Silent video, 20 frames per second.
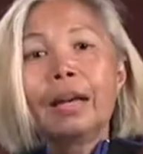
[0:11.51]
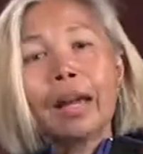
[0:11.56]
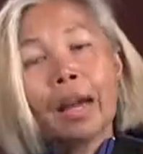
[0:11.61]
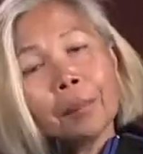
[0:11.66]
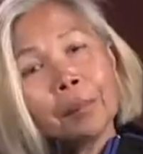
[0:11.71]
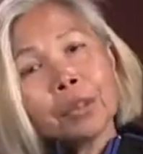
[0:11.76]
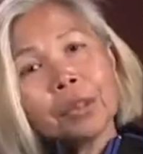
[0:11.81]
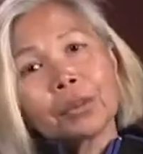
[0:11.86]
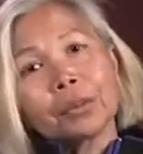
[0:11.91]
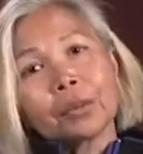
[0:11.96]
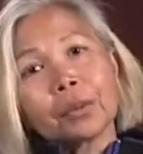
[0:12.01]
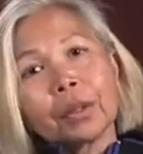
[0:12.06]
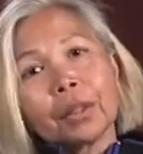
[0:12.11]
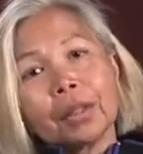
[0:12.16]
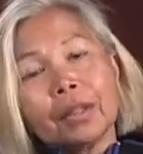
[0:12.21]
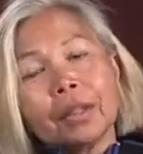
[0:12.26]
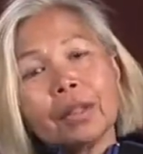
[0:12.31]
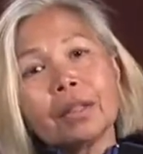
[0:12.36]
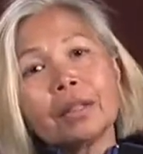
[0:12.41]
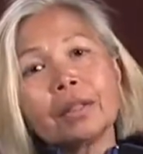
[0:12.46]

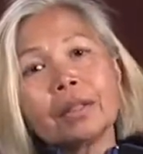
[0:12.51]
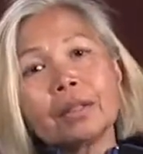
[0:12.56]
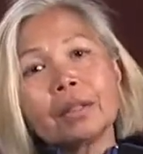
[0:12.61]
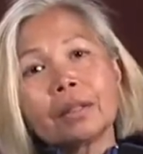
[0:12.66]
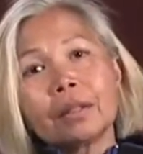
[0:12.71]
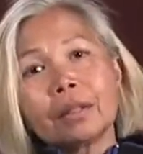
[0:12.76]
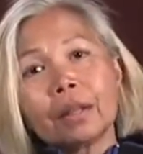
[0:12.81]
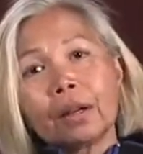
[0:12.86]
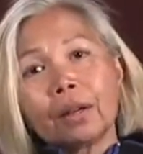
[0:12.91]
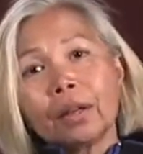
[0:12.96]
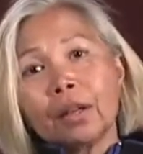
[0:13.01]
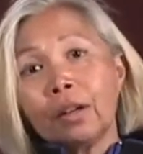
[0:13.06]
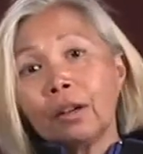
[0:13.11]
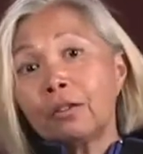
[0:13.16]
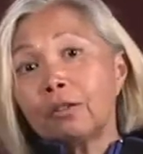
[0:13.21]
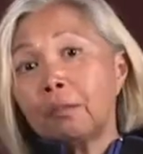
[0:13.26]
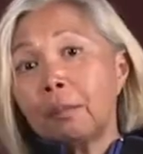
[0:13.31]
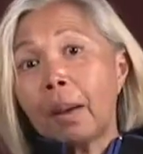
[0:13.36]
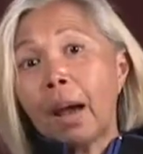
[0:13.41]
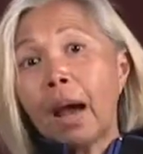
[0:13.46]
Chemistry is the study
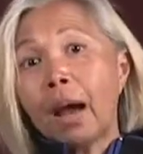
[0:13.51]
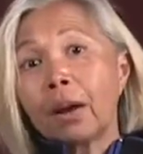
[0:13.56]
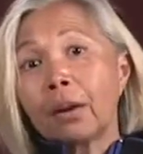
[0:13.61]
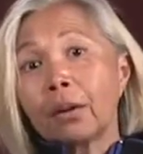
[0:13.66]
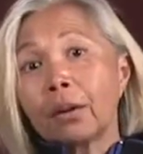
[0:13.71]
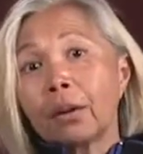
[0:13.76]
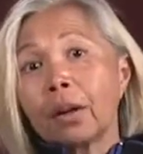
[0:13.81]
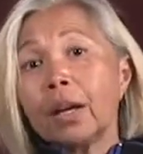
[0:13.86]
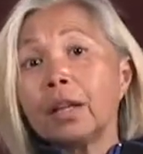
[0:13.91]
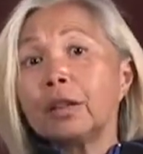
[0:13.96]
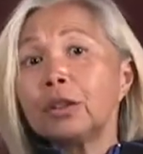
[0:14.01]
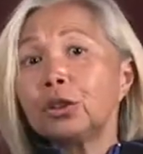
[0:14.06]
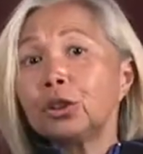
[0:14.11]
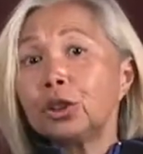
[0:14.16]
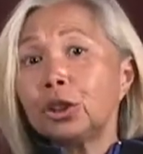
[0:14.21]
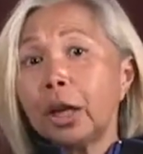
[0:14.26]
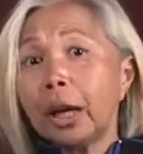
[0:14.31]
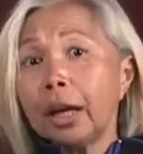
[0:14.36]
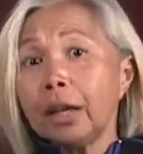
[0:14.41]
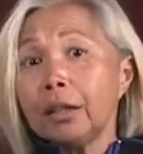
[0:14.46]
of matter and the
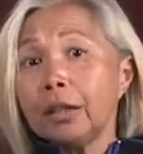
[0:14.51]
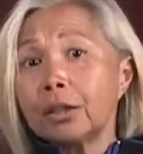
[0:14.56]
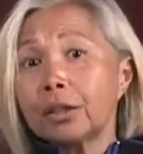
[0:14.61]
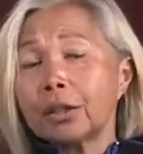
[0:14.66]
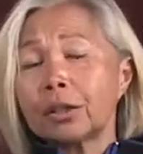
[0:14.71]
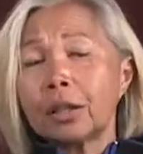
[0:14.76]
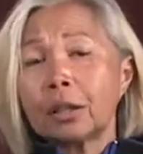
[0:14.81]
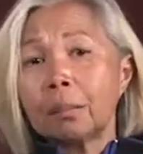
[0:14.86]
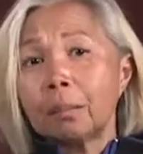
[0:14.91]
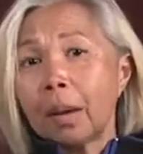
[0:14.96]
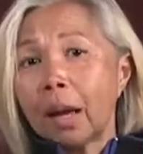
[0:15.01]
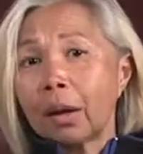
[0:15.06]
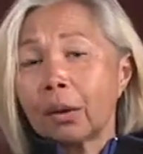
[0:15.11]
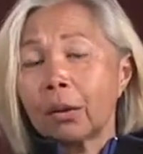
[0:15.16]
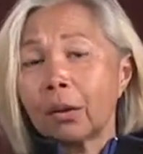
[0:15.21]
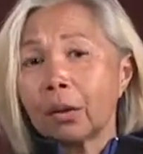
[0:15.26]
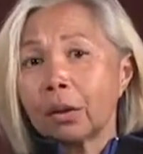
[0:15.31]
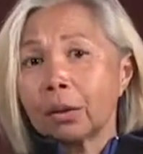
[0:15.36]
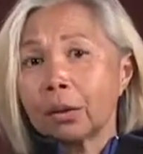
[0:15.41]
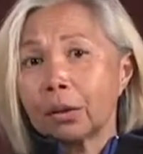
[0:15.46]
changes that
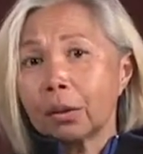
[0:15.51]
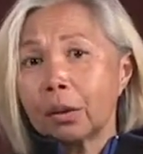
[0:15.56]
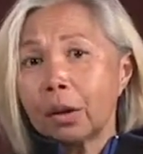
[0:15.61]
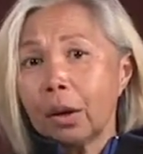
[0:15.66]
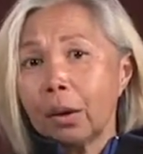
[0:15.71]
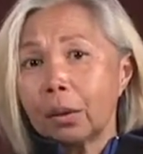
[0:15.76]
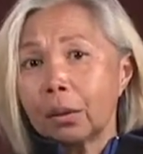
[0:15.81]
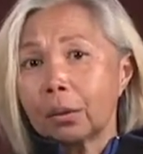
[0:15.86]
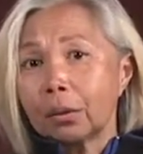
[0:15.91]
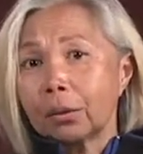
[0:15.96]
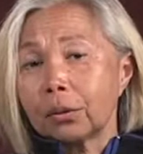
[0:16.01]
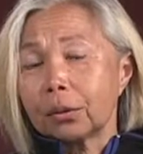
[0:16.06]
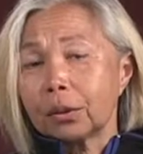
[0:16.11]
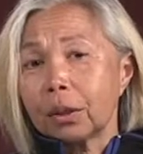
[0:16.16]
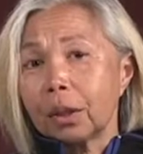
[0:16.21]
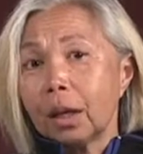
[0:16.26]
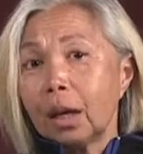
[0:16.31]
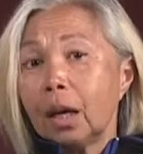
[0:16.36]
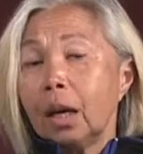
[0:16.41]
matter undergoes.